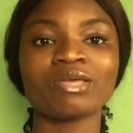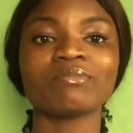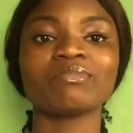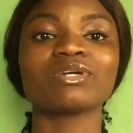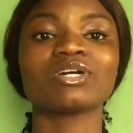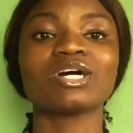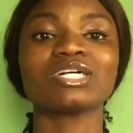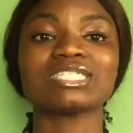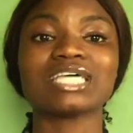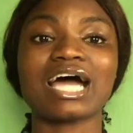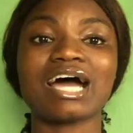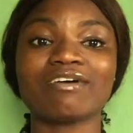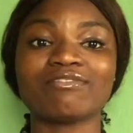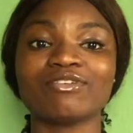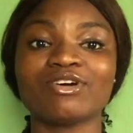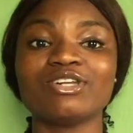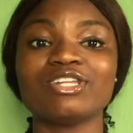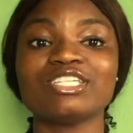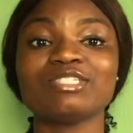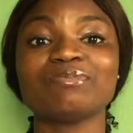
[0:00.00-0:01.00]
because
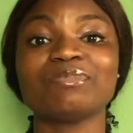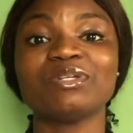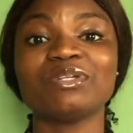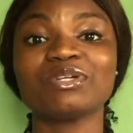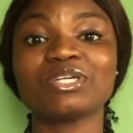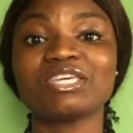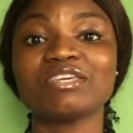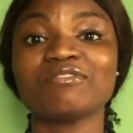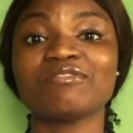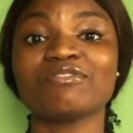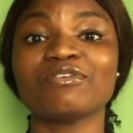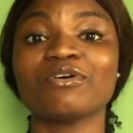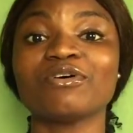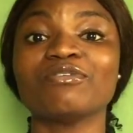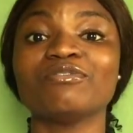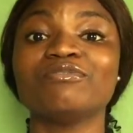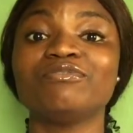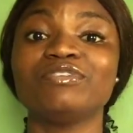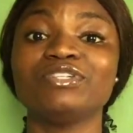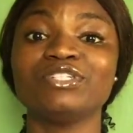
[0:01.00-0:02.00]
I've always been looking
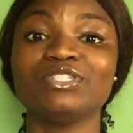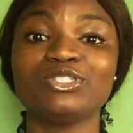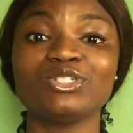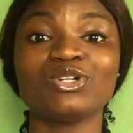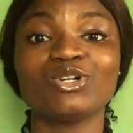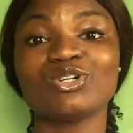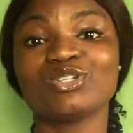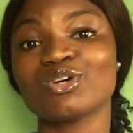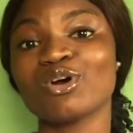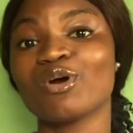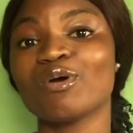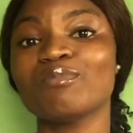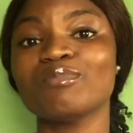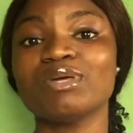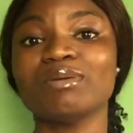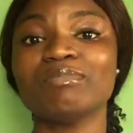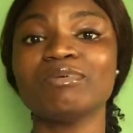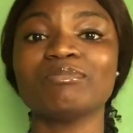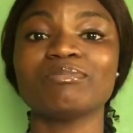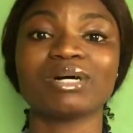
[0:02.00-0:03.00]
for videos or
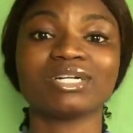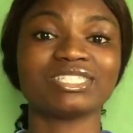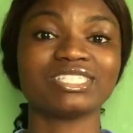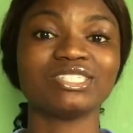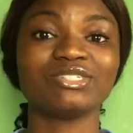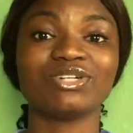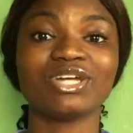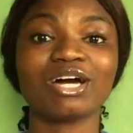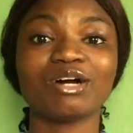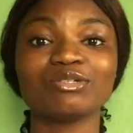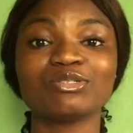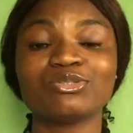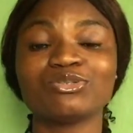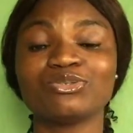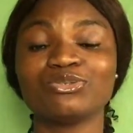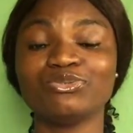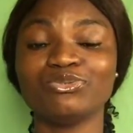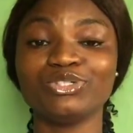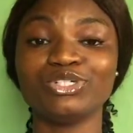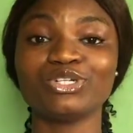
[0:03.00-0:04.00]
maybe materials
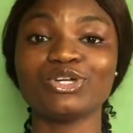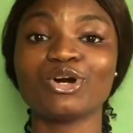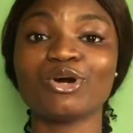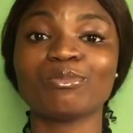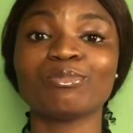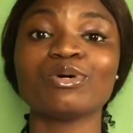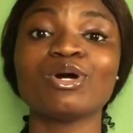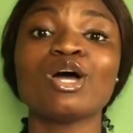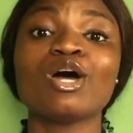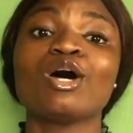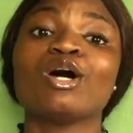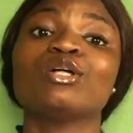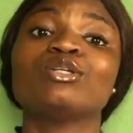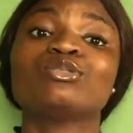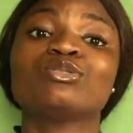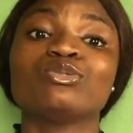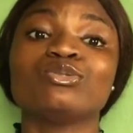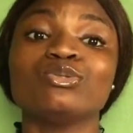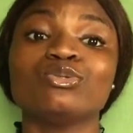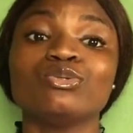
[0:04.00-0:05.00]
to read up
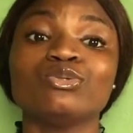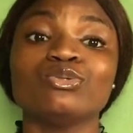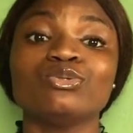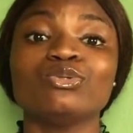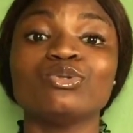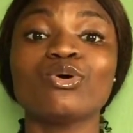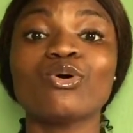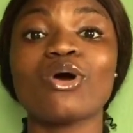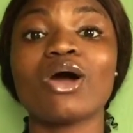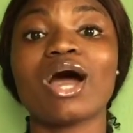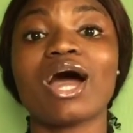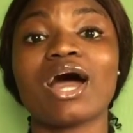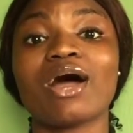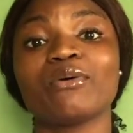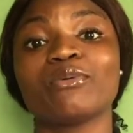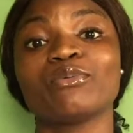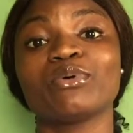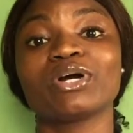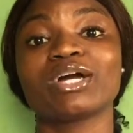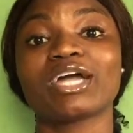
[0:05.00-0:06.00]
to know
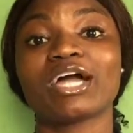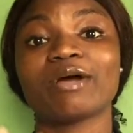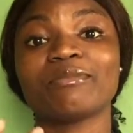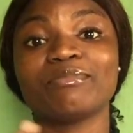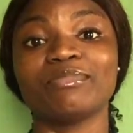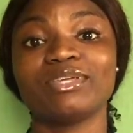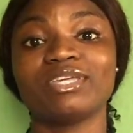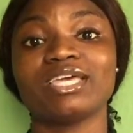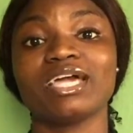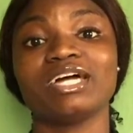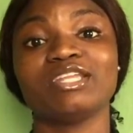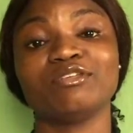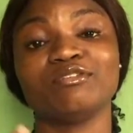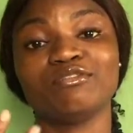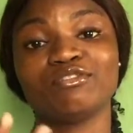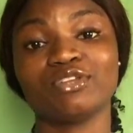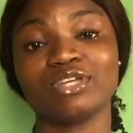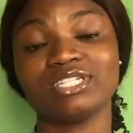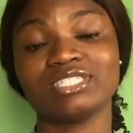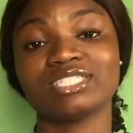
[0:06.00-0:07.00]
how one can be an
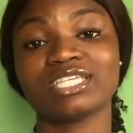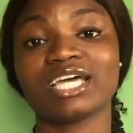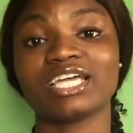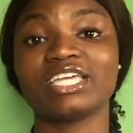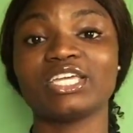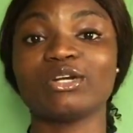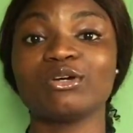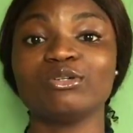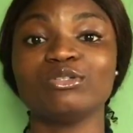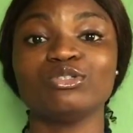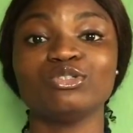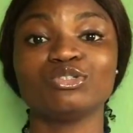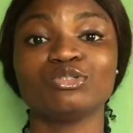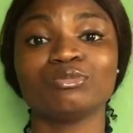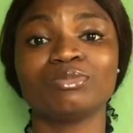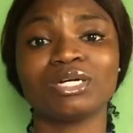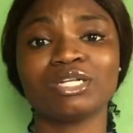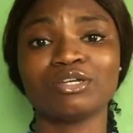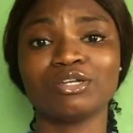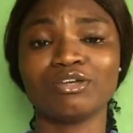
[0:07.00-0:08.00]
influencer here on
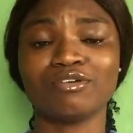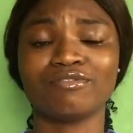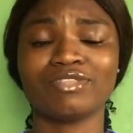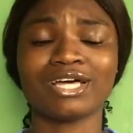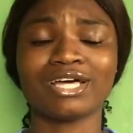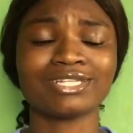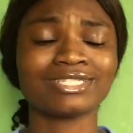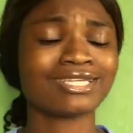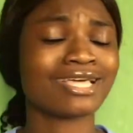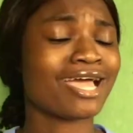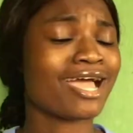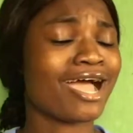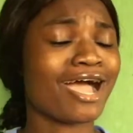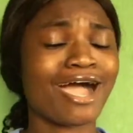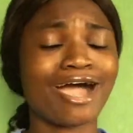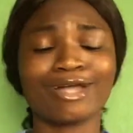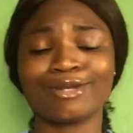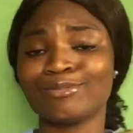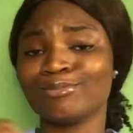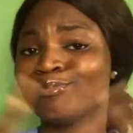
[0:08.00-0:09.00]
YouTube and all of that.
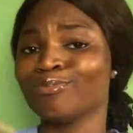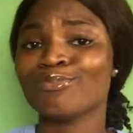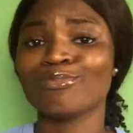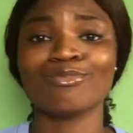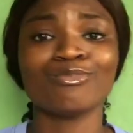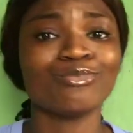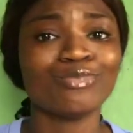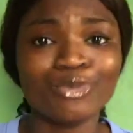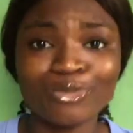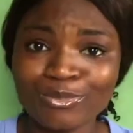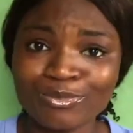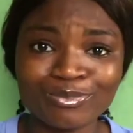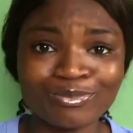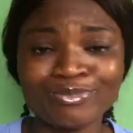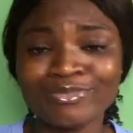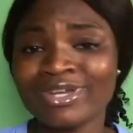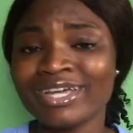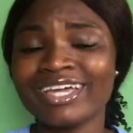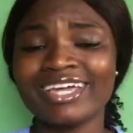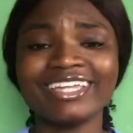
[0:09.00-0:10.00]
And
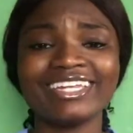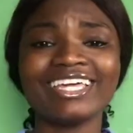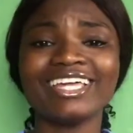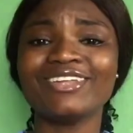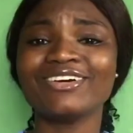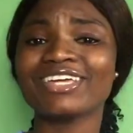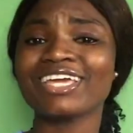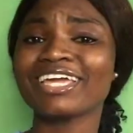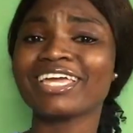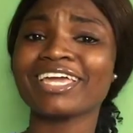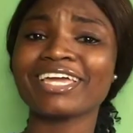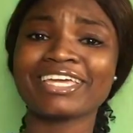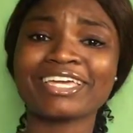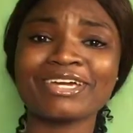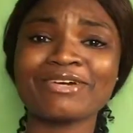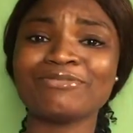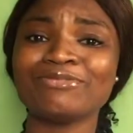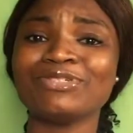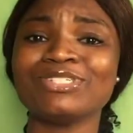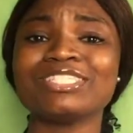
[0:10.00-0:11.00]
boom, Nelo Okeke
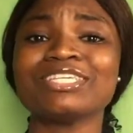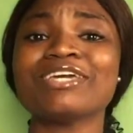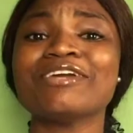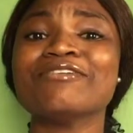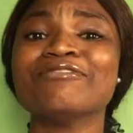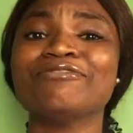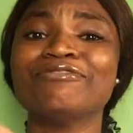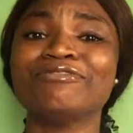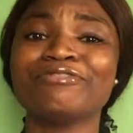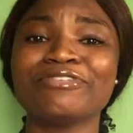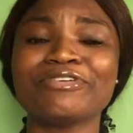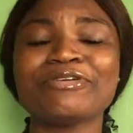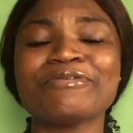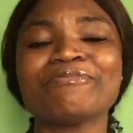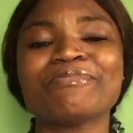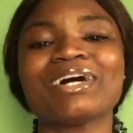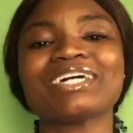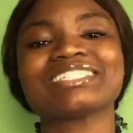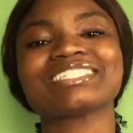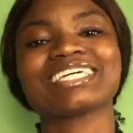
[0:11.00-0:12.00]
came with a free
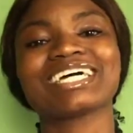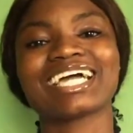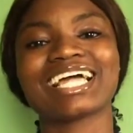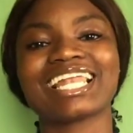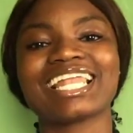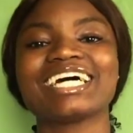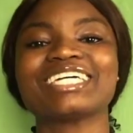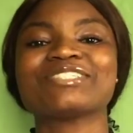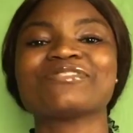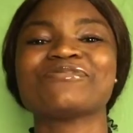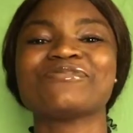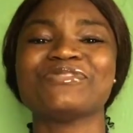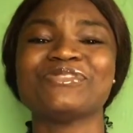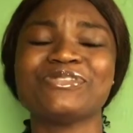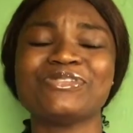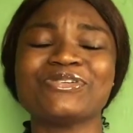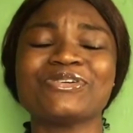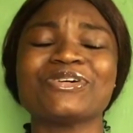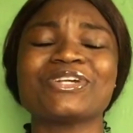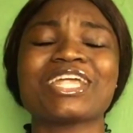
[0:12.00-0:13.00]
masterclass
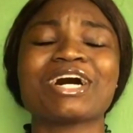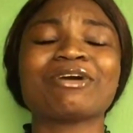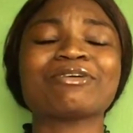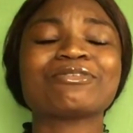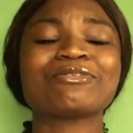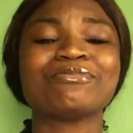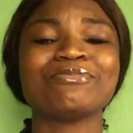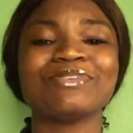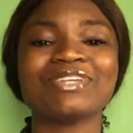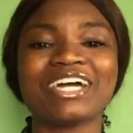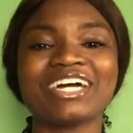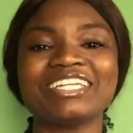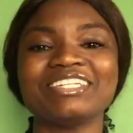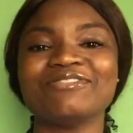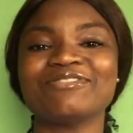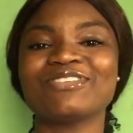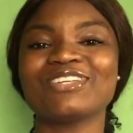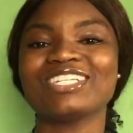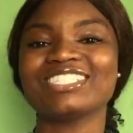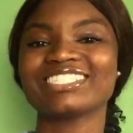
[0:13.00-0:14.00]
video on how to be
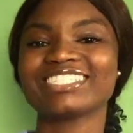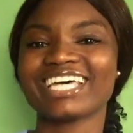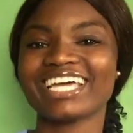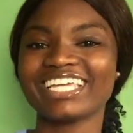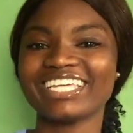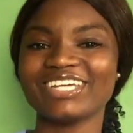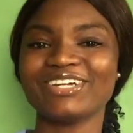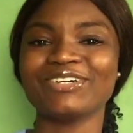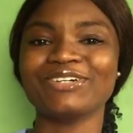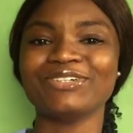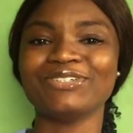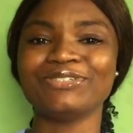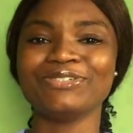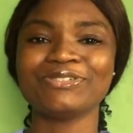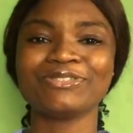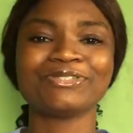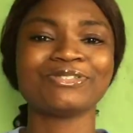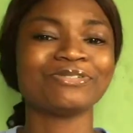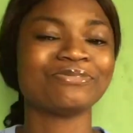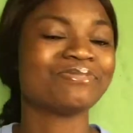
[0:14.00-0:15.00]
an influencer here on
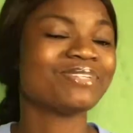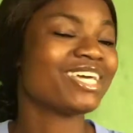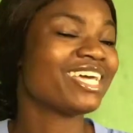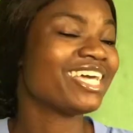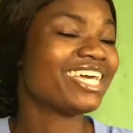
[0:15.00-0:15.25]
YouTube.